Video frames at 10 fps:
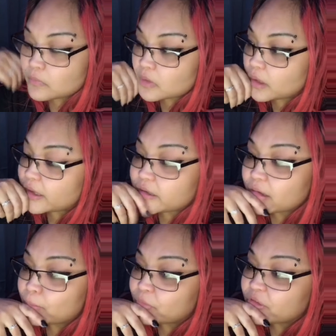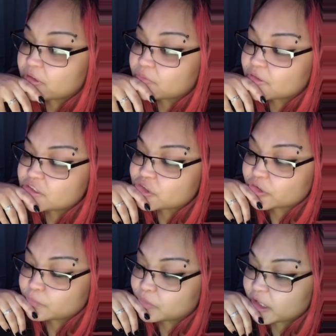I can't believe they
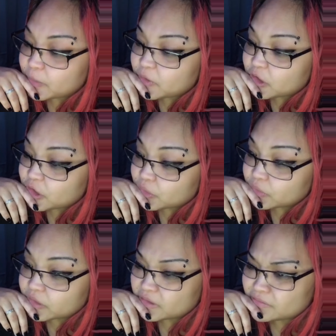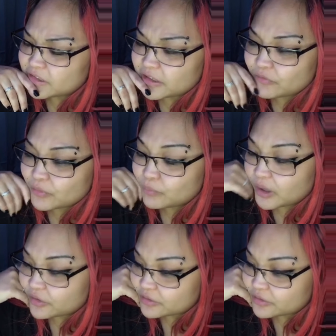started blaming you and didn't even bother